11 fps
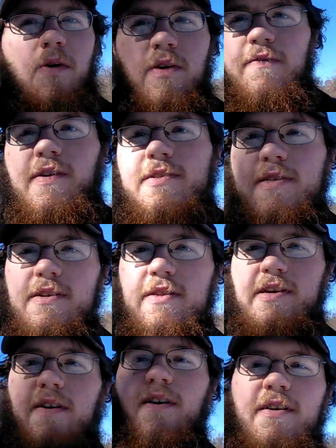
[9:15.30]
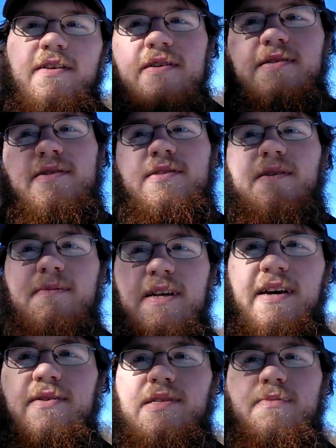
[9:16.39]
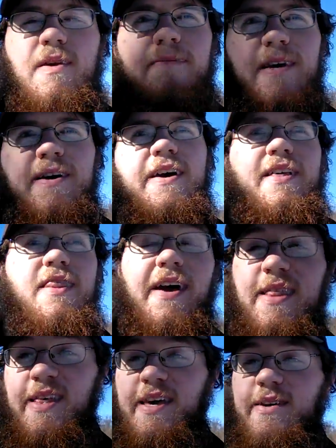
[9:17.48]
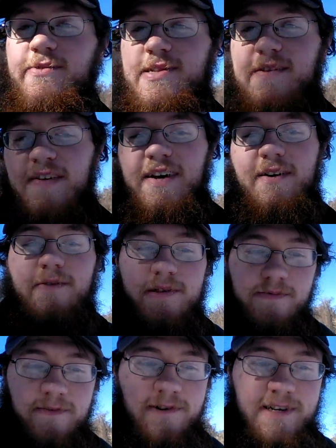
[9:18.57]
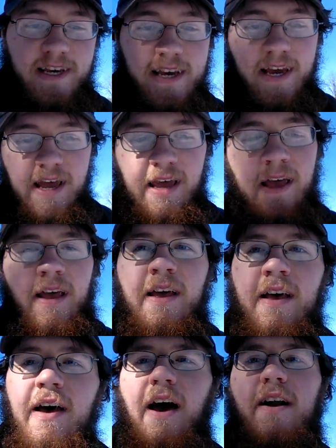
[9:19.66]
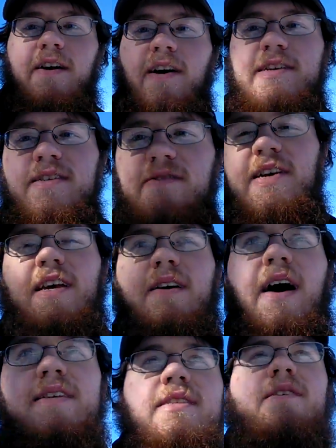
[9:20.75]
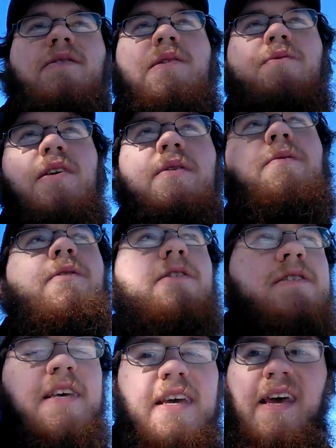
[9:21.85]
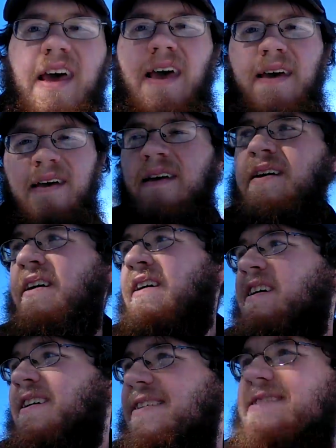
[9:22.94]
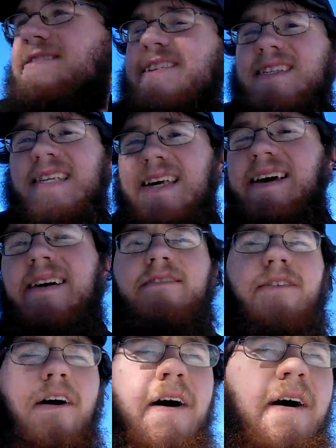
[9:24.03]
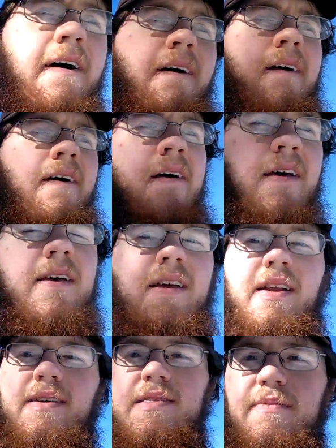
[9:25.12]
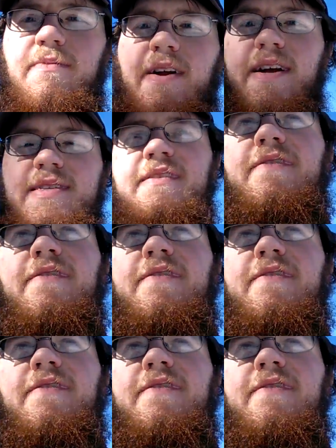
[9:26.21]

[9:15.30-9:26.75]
or the Versa or the Yaris or something else, maybe a lightly used vehicle with a warranty. I don't know. I just know I want a warranty. They're nice to have. Yeah, some breaks,